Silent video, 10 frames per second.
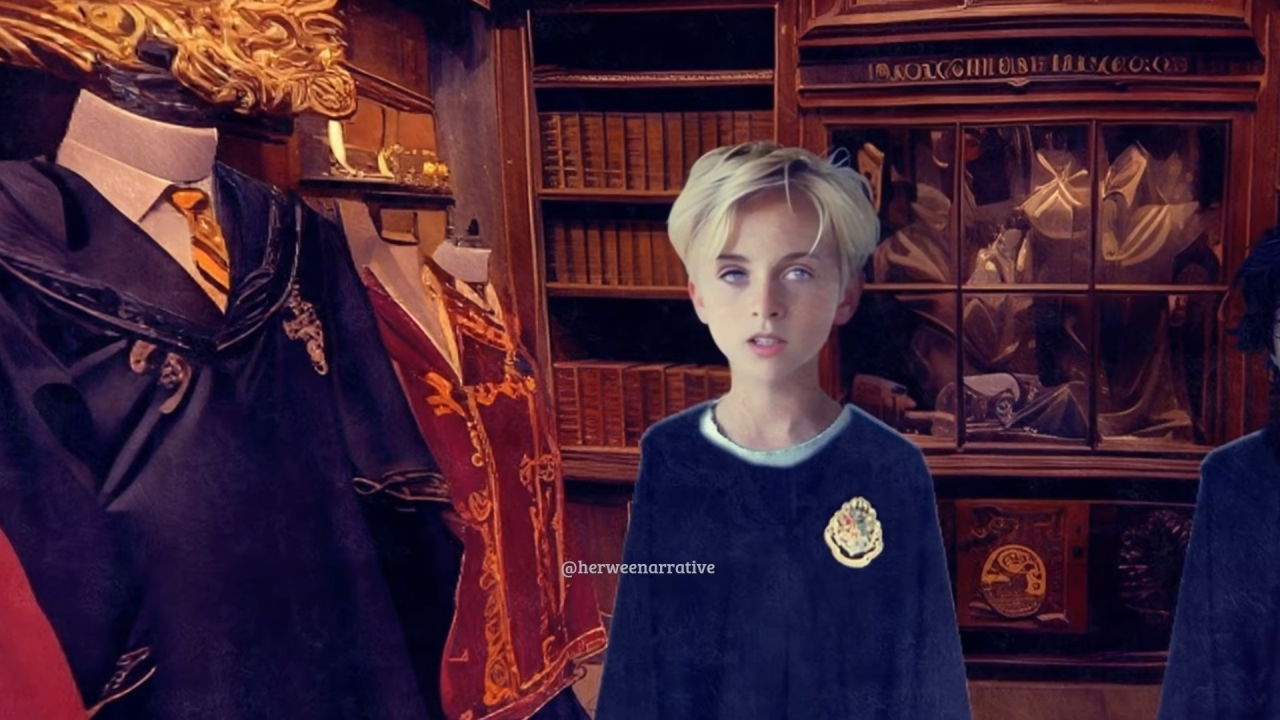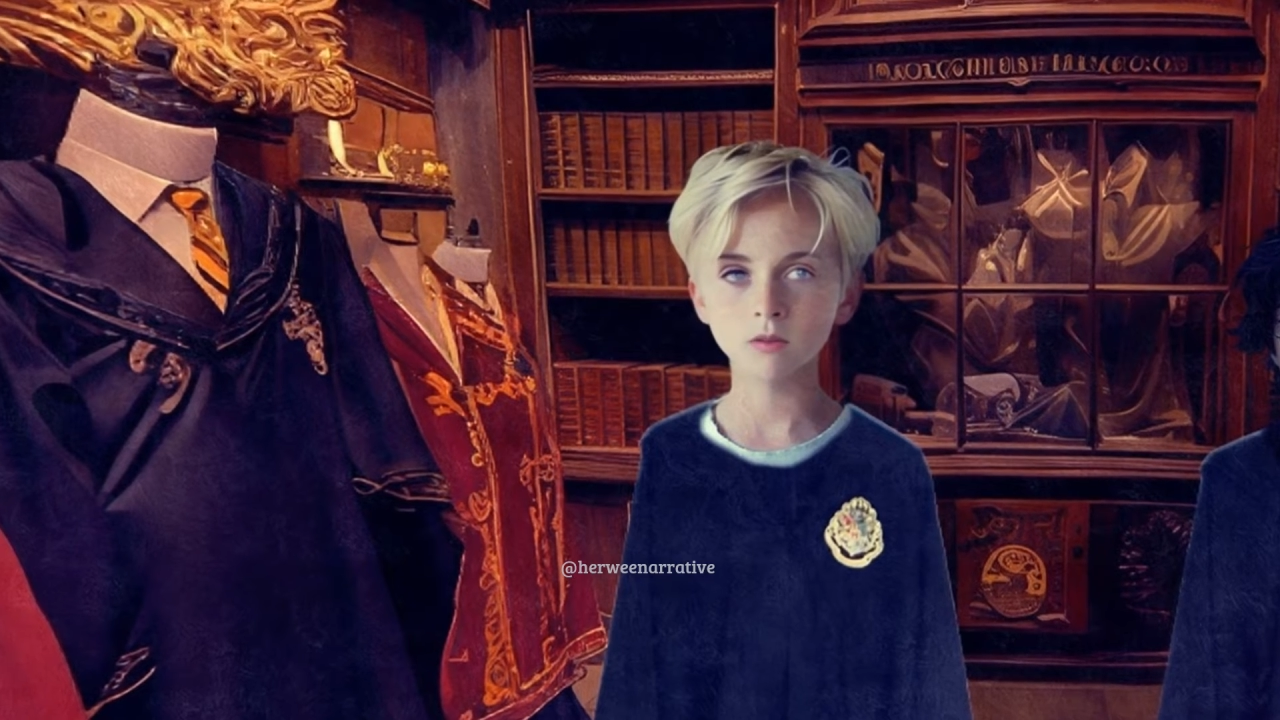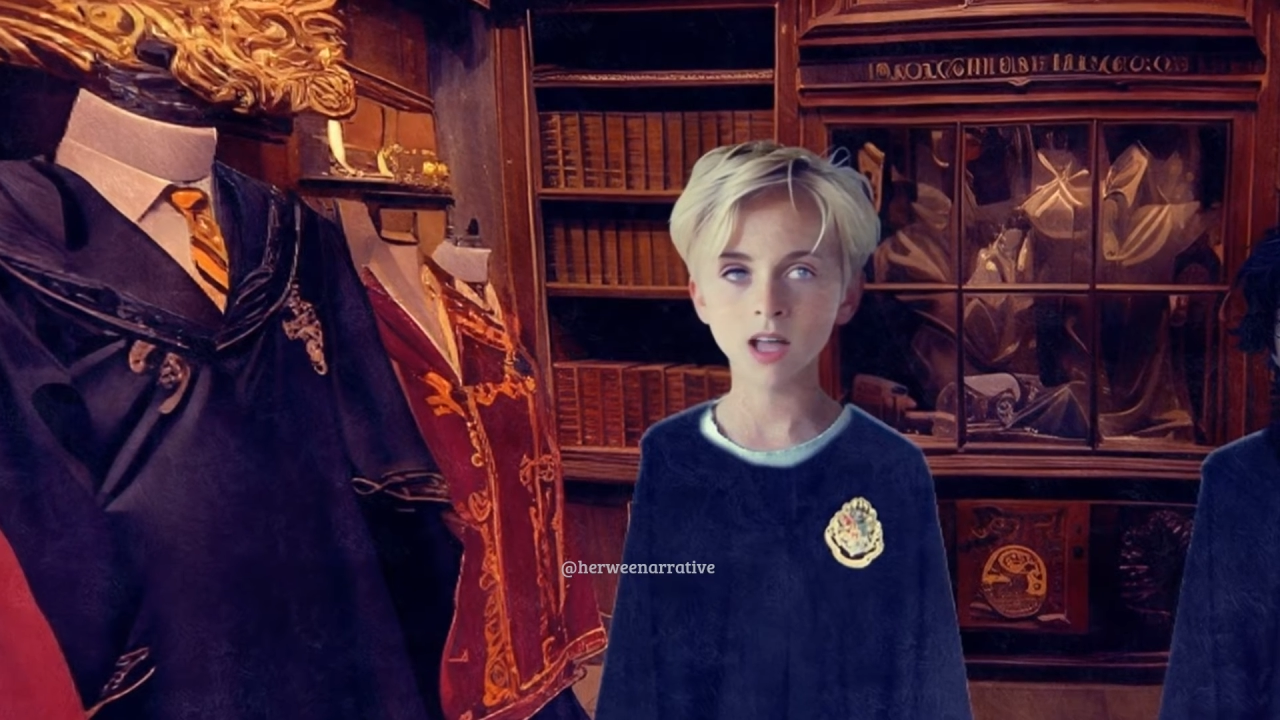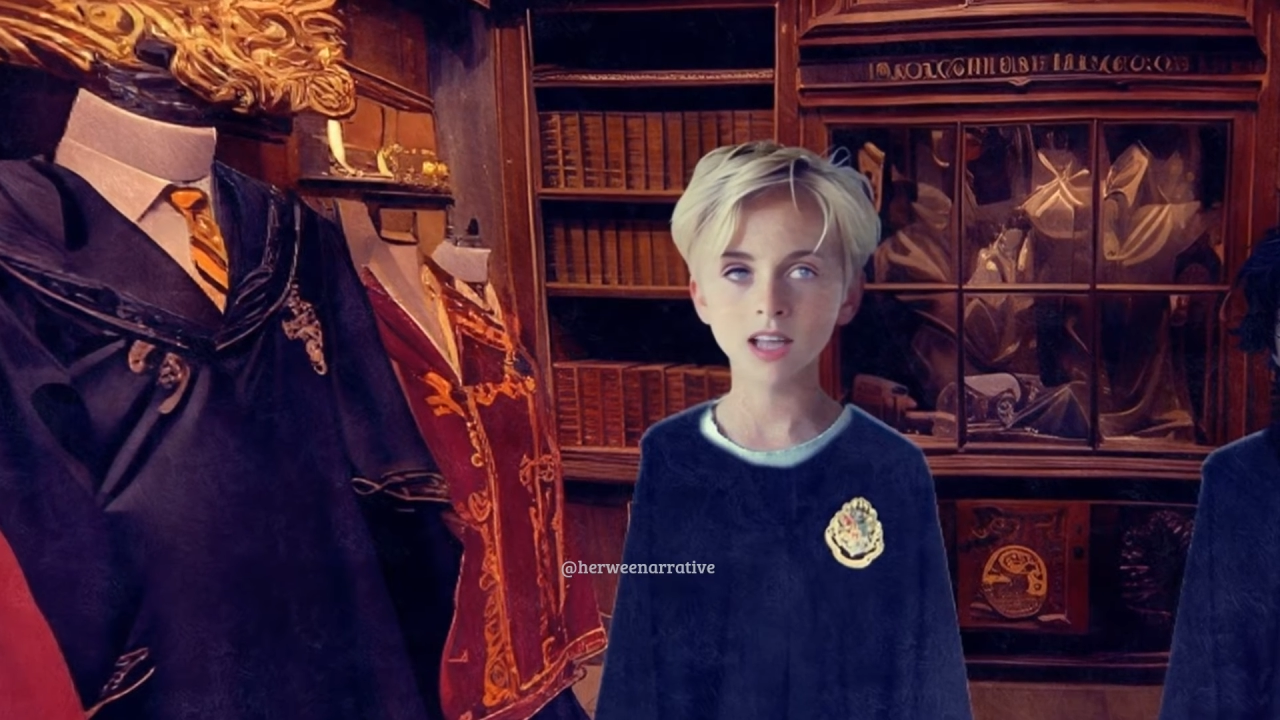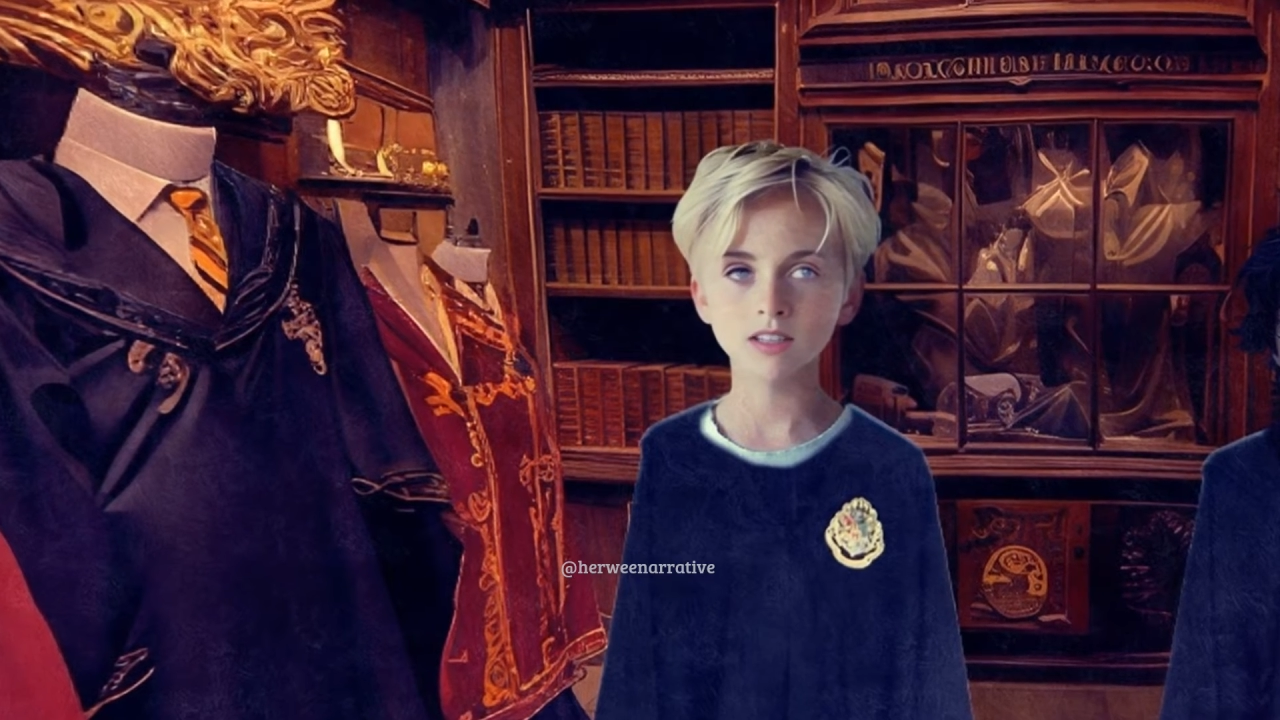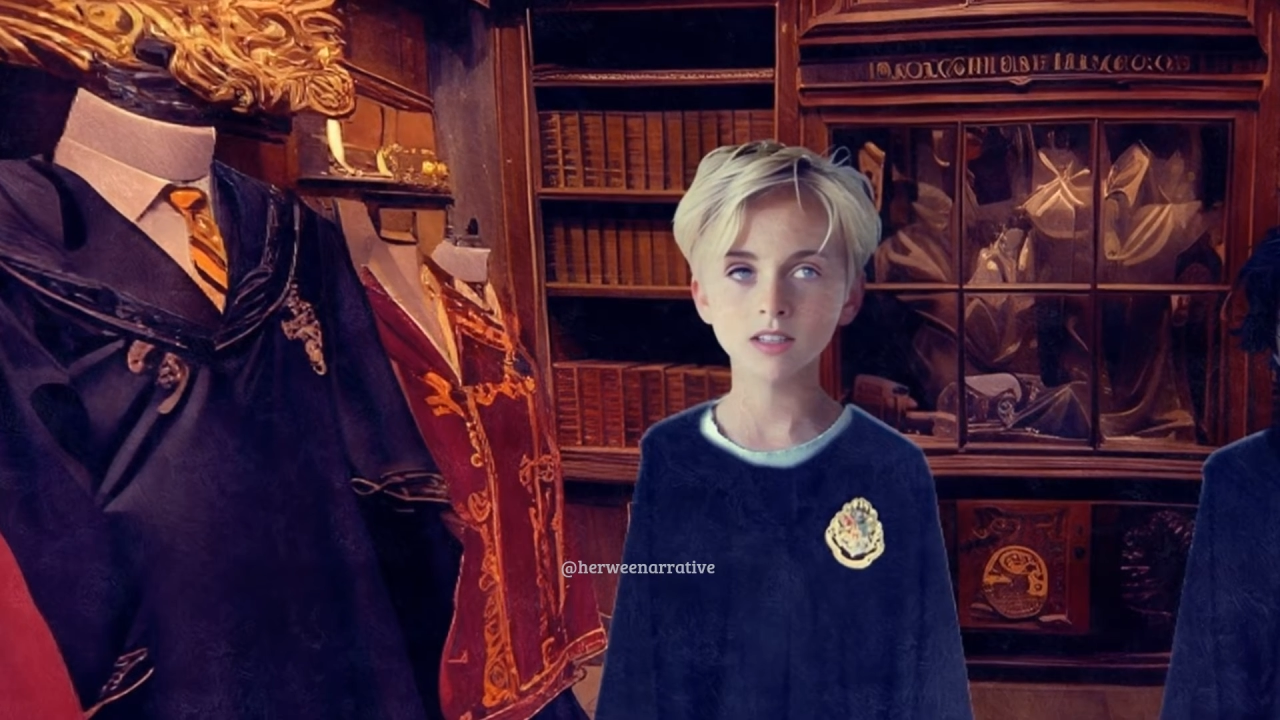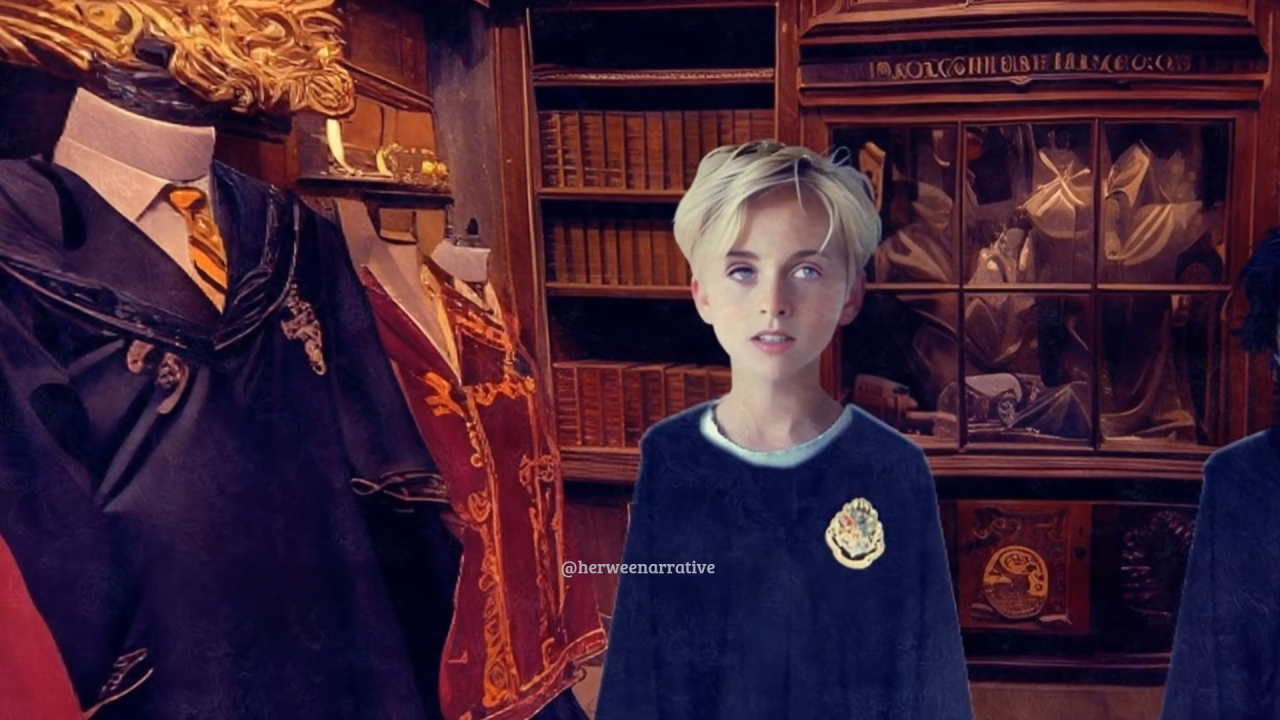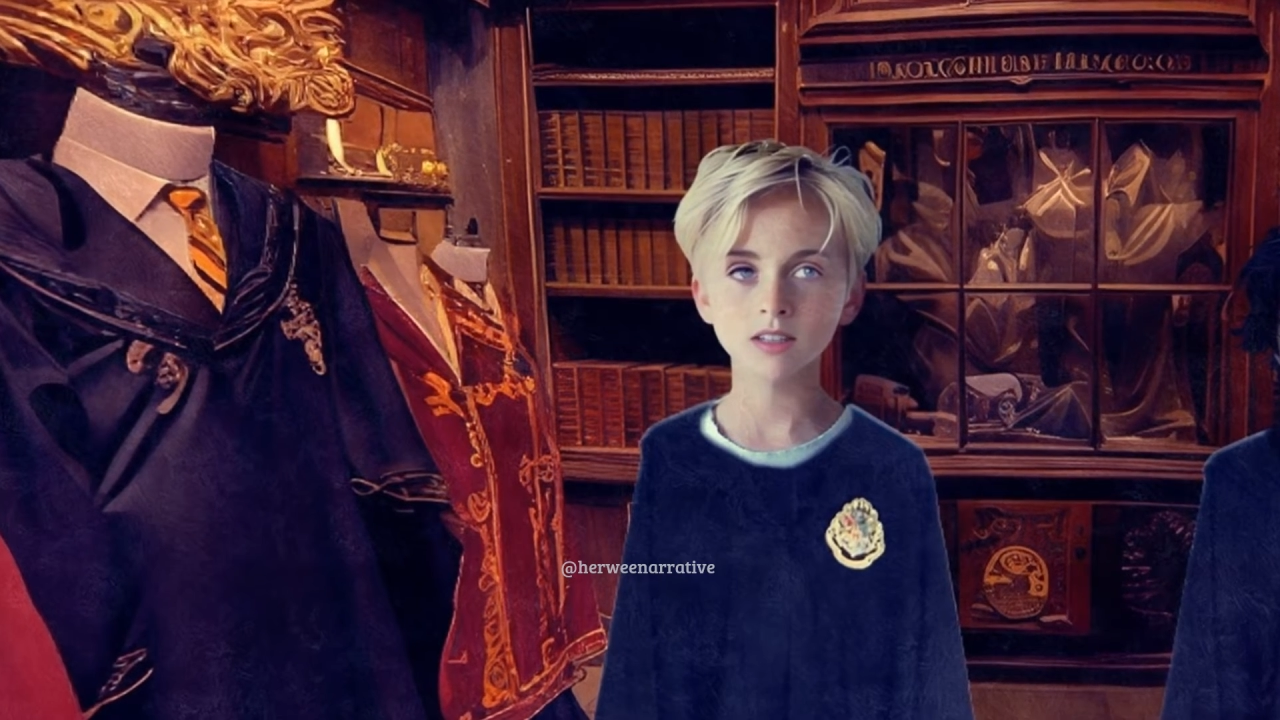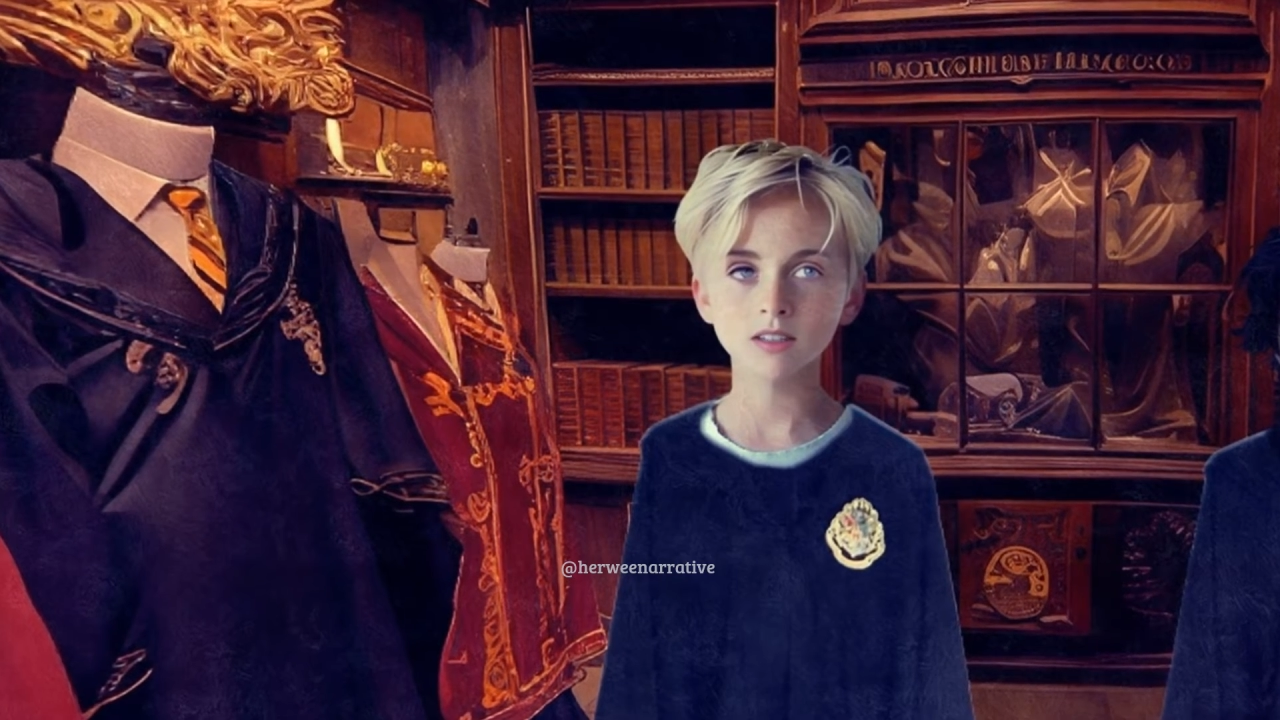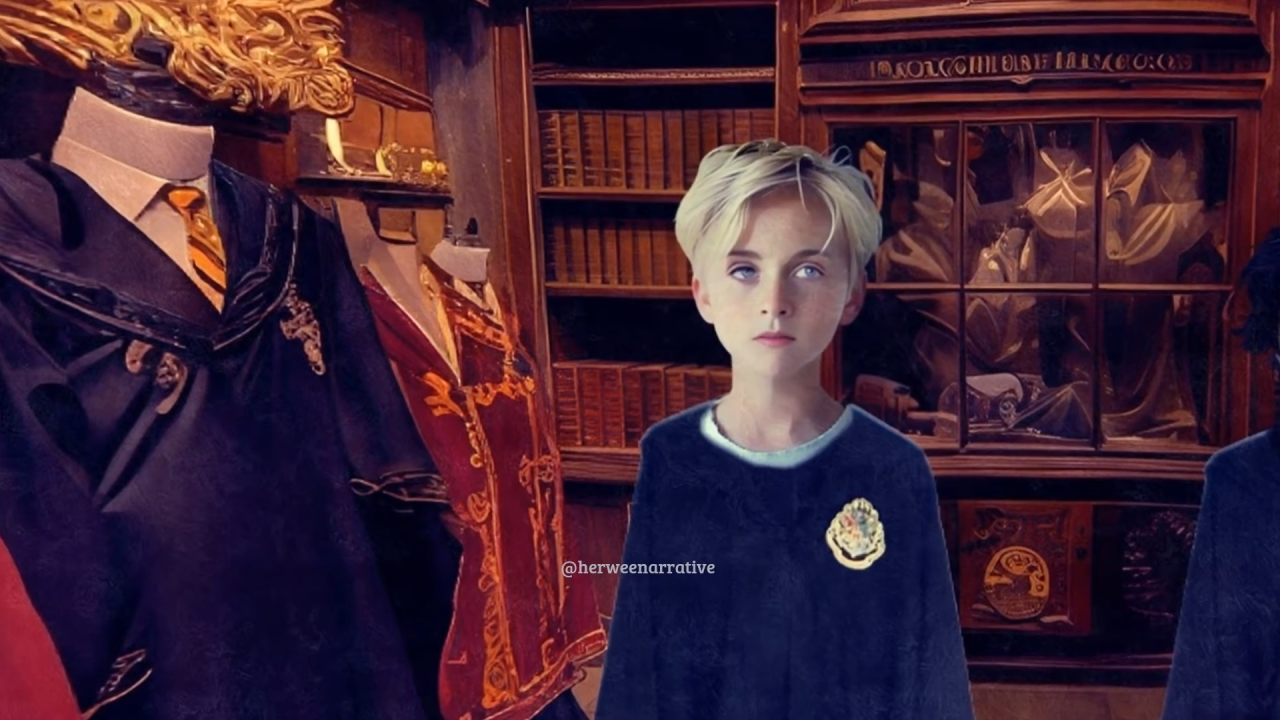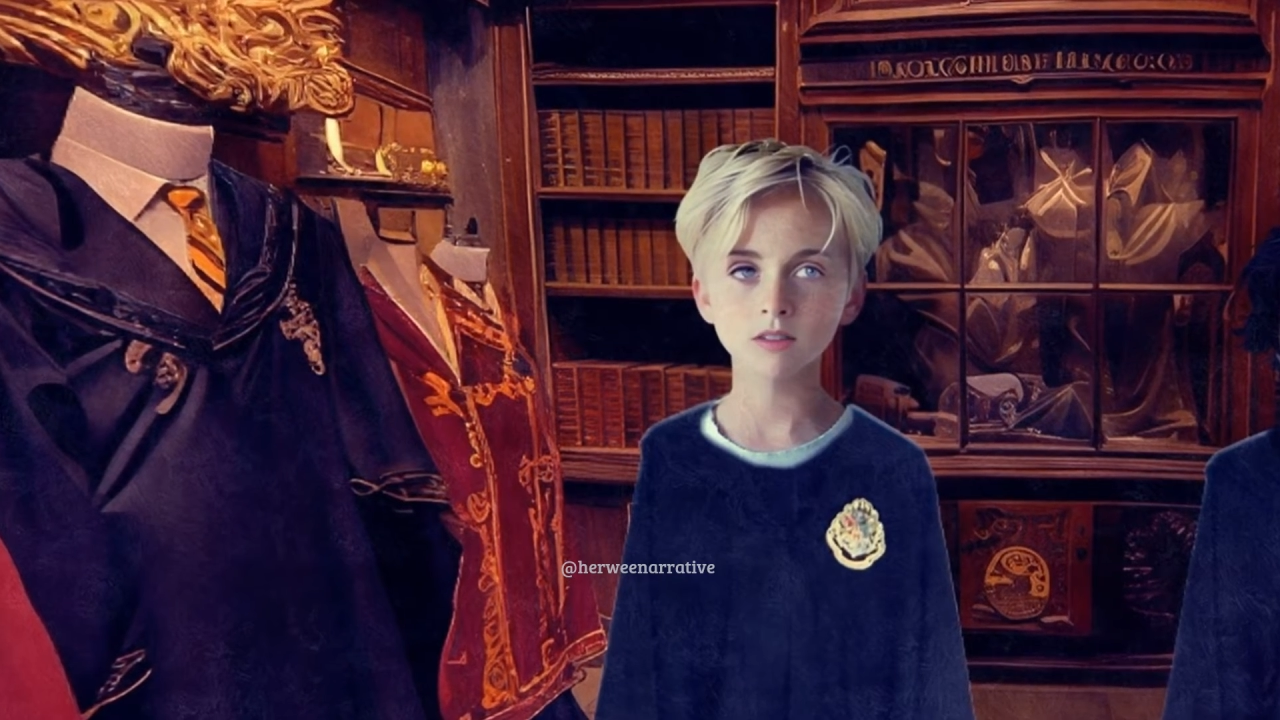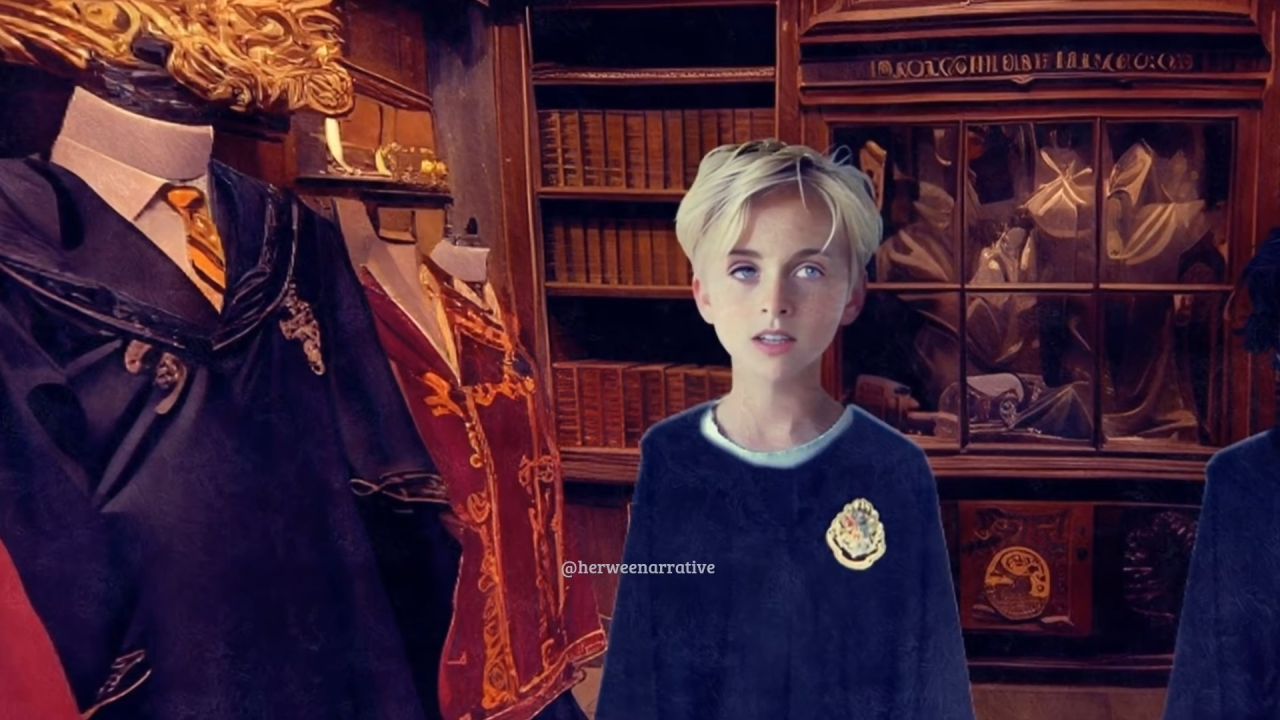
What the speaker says: to do magic and ends